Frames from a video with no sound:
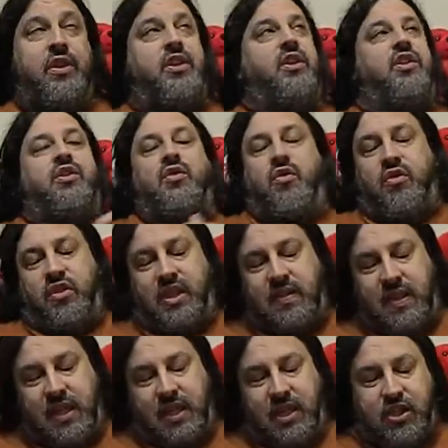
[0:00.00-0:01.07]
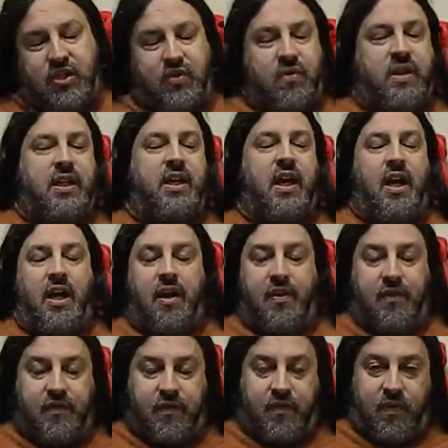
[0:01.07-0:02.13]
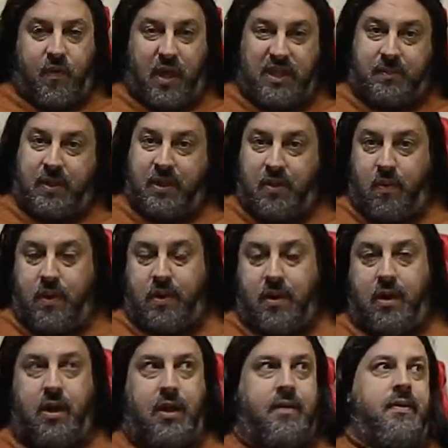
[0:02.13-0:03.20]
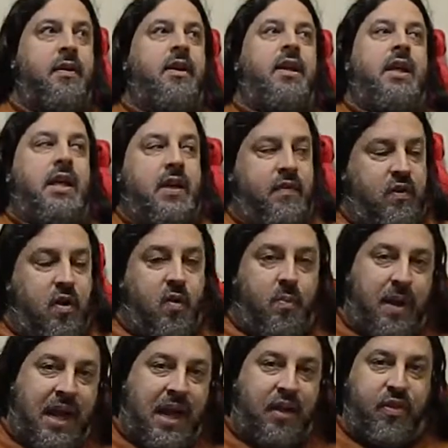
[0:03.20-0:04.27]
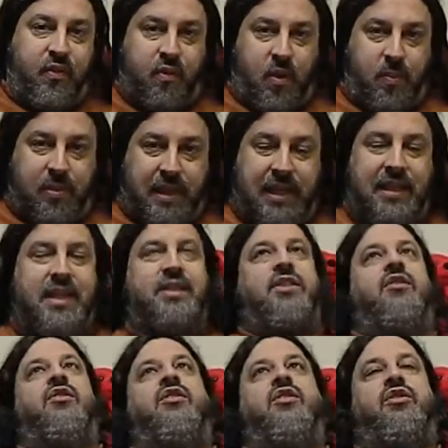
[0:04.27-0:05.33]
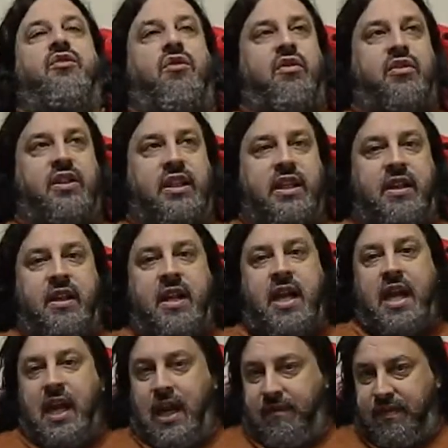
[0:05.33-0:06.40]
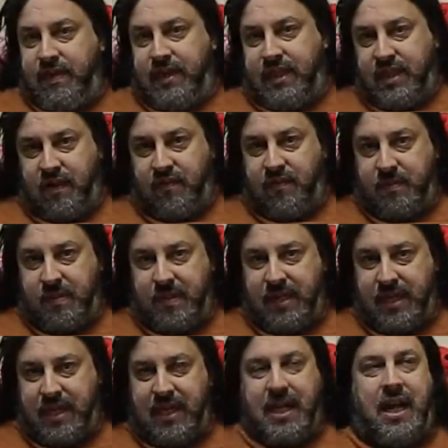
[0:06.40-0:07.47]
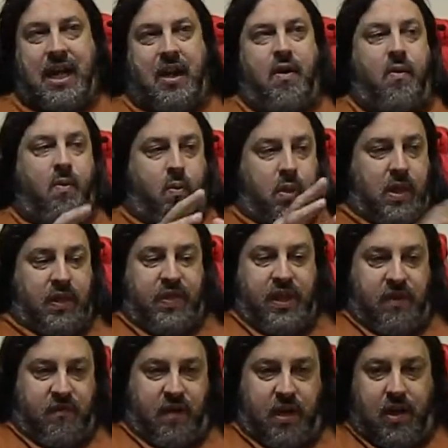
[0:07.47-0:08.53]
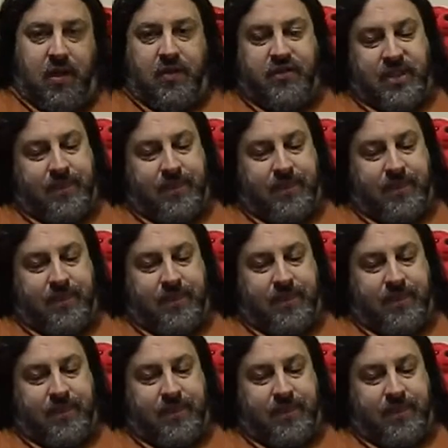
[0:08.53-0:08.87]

And you can sort of see the history of what's been going on. If you go back through our playlist, you'll sort of see everything there from the beginning, how one thing evolves.